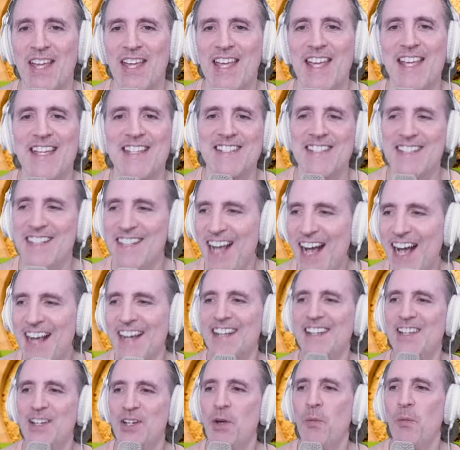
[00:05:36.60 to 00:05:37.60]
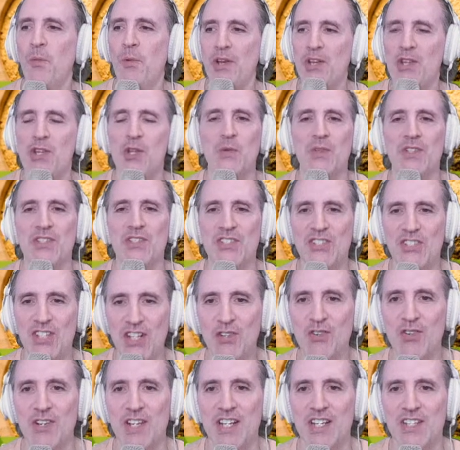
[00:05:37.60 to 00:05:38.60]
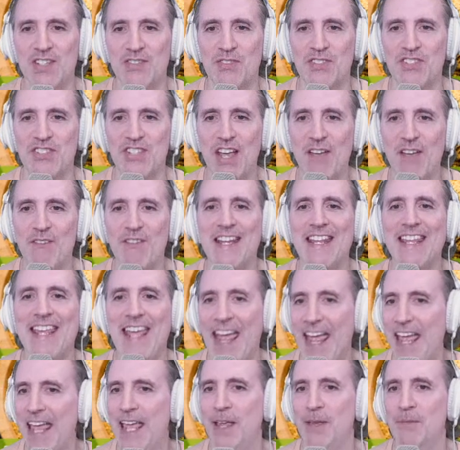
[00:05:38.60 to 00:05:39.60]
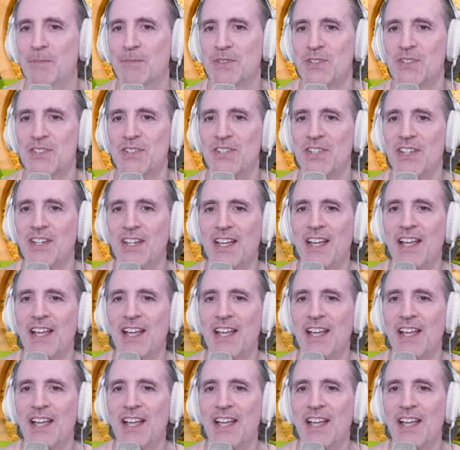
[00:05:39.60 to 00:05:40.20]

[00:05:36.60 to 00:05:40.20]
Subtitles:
is not going to win you a series for 7 games.